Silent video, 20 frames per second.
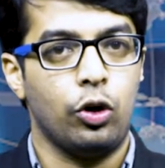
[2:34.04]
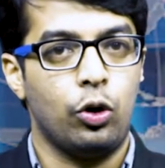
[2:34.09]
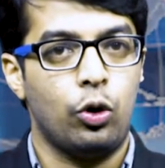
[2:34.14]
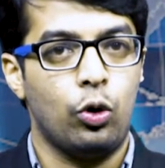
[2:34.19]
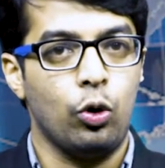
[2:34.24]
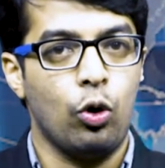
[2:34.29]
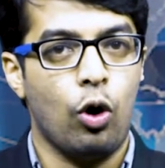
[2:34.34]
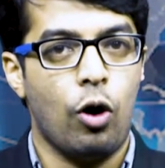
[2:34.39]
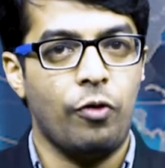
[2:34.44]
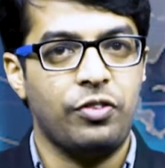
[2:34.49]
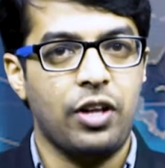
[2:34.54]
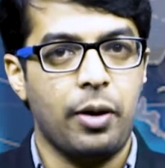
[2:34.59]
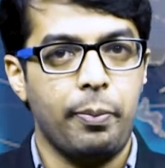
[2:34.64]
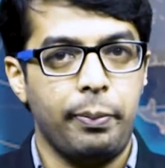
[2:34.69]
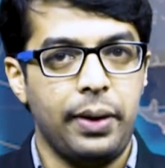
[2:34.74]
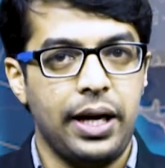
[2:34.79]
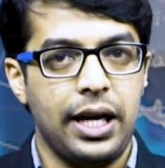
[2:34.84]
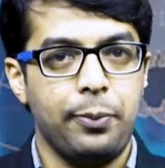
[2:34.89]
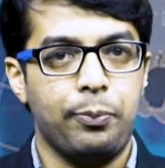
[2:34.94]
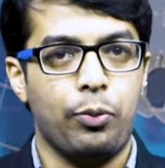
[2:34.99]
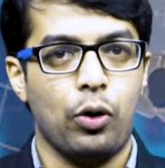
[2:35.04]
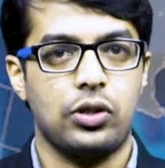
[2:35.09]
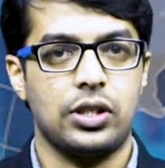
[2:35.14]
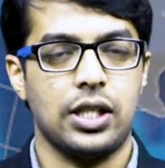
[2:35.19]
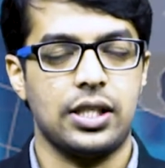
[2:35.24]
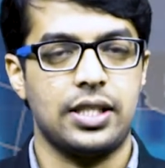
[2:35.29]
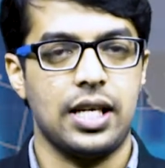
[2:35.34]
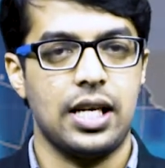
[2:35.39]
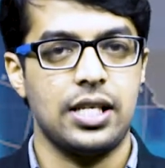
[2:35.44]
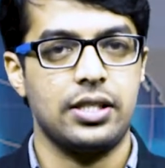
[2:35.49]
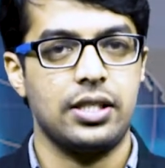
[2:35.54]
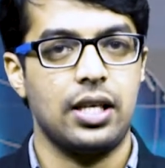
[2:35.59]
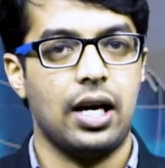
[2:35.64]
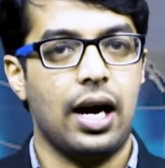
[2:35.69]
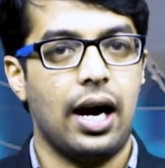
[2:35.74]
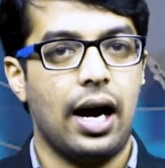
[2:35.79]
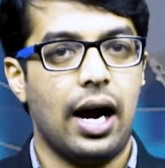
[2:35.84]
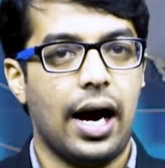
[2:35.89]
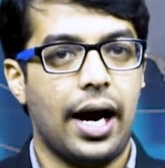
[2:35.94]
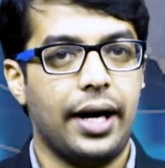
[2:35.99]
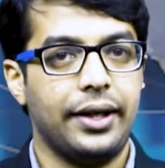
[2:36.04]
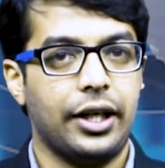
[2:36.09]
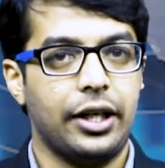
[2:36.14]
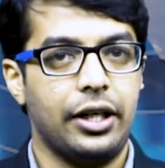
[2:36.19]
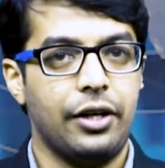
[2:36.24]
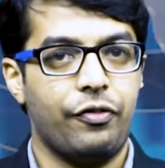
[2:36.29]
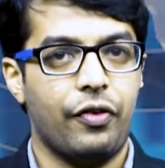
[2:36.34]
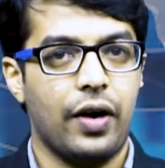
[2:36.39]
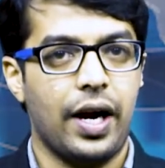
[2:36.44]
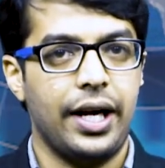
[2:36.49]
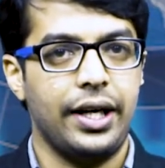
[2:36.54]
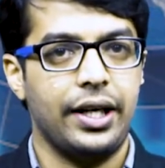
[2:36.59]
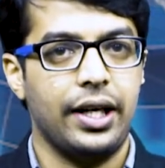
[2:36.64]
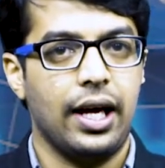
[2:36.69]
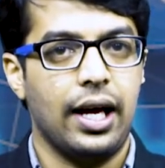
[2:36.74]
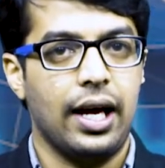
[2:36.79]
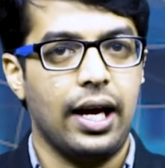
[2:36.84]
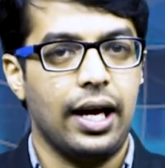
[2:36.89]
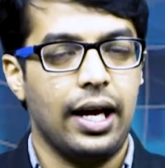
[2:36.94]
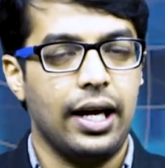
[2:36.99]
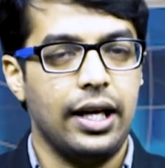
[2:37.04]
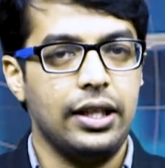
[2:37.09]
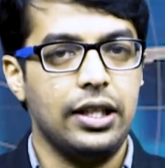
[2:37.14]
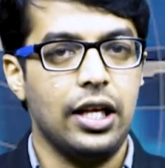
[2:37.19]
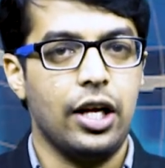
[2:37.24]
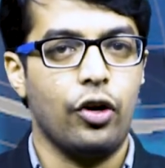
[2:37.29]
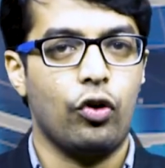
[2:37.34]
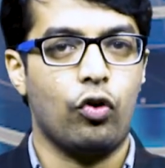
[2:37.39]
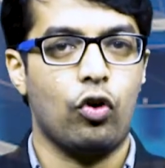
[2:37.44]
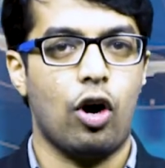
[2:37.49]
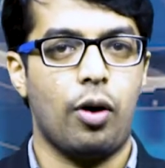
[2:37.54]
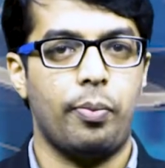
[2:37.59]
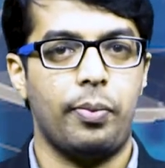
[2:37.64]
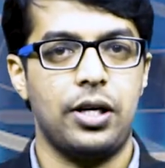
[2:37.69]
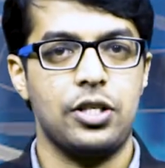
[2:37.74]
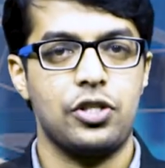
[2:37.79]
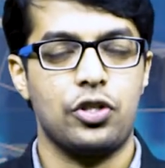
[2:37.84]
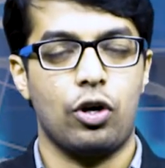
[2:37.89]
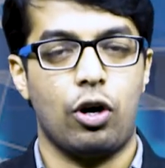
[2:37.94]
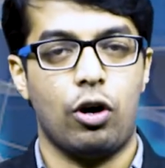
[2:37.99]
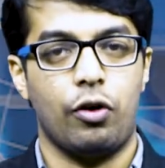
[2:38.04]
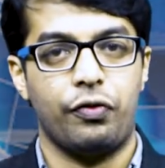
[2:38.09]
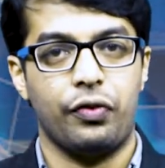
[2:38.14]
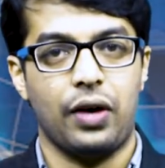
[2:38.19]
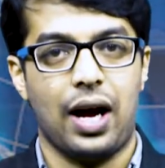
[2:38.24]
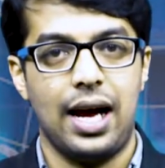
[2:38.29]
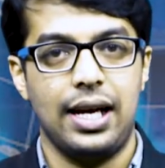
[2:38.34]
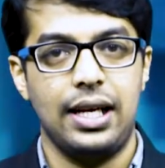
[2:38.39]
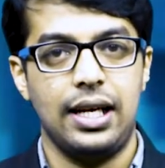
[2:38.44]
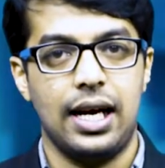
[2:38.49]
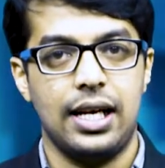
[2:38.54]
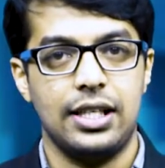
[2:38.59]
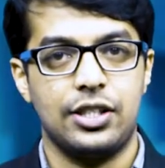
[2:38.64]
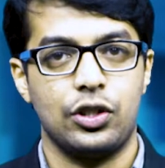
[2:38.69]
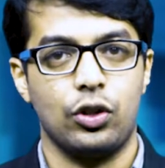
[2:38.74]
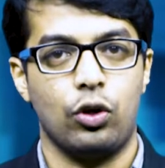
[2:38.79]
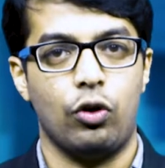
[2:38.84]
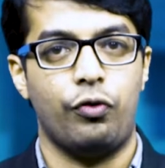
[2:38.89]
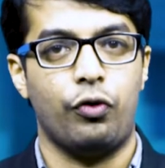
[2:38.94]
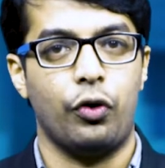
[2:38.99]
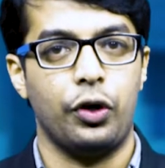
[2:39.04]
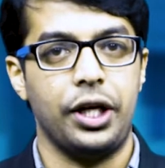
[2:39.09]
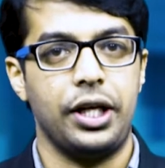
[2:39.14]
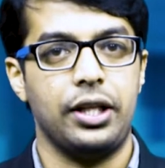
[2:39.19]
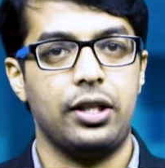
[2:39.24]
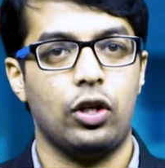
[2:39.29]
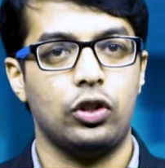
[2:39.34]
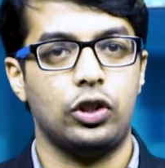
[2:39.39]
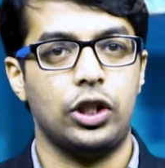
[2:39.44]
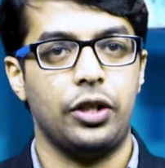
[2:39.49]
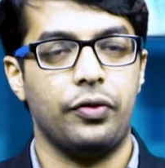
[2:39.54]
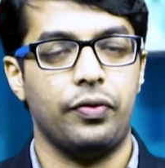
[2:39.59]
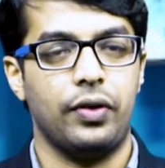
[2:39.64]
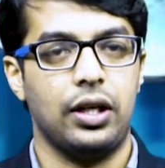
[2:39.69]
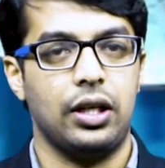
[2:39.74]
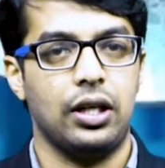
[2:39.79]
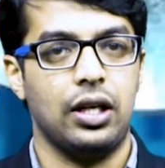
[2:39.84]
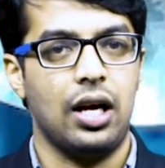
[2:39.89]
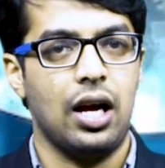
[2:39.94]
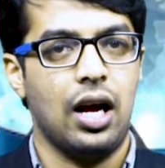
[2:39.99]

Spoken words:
two of the main processes identified in the requirements of ISO 14001